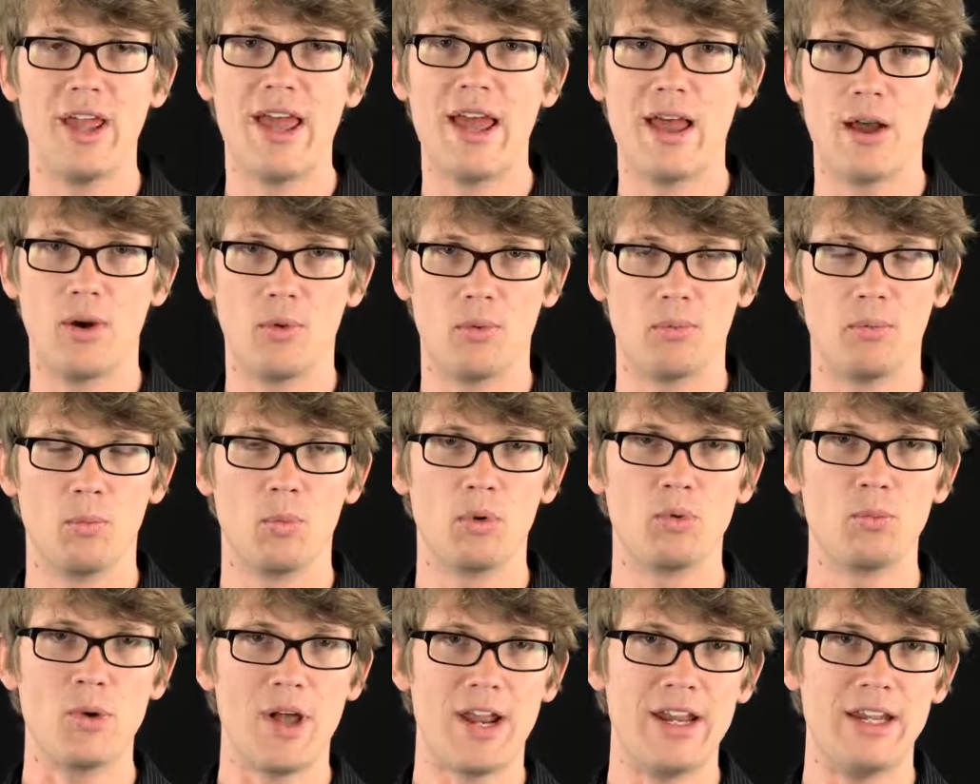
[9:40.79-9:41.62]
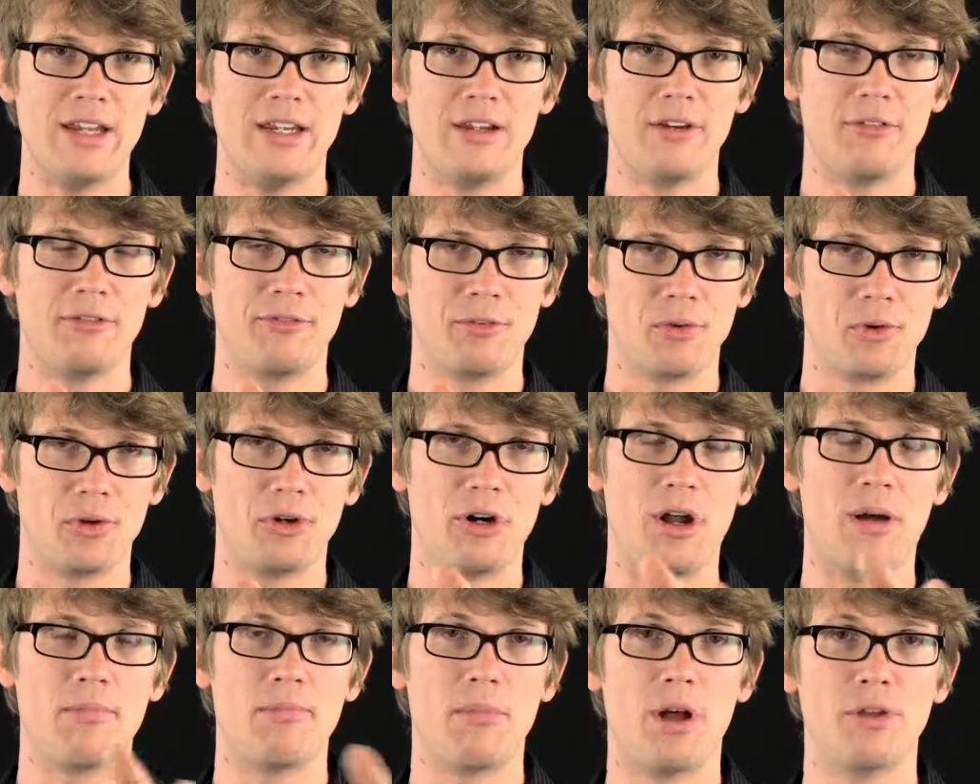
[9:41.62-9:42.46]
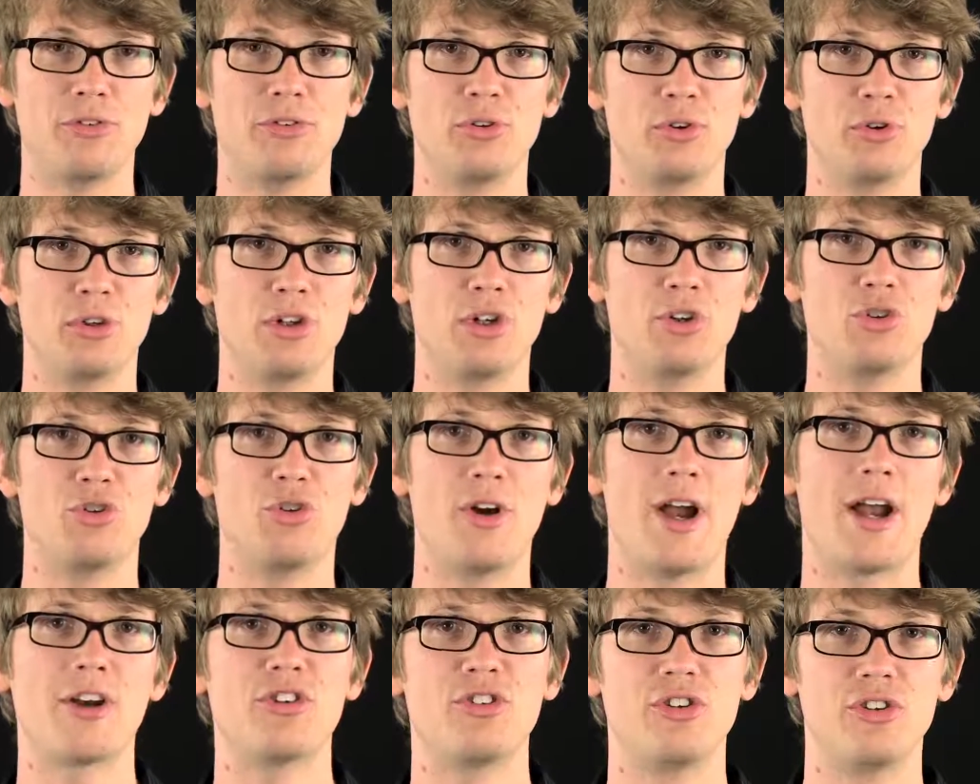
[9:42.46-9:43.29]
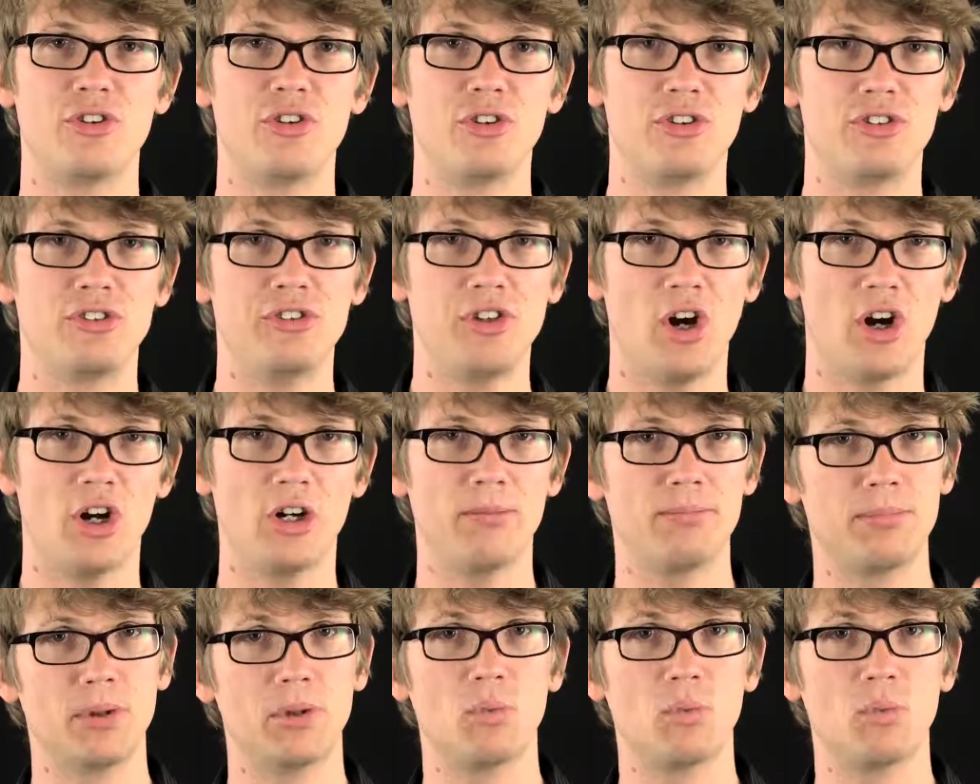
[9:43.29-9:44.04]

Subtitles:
now we're ready for a muscle contraction to start,